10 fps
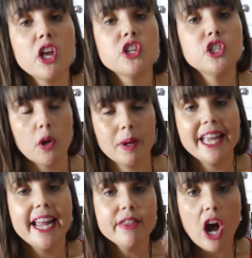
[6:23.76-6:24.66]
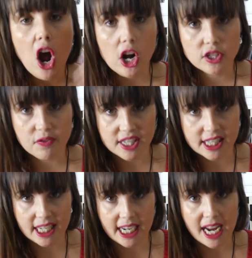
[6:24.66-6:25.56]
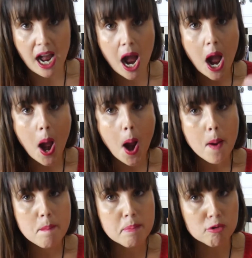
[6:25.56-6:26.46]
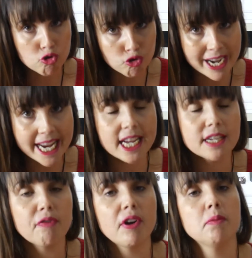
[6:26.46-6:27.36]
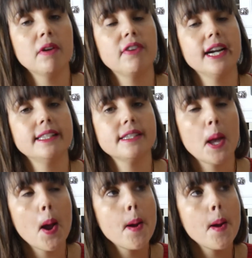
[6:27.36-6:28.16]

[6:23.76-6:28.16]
So In the Heart of the Sea, brilliant film, my friends.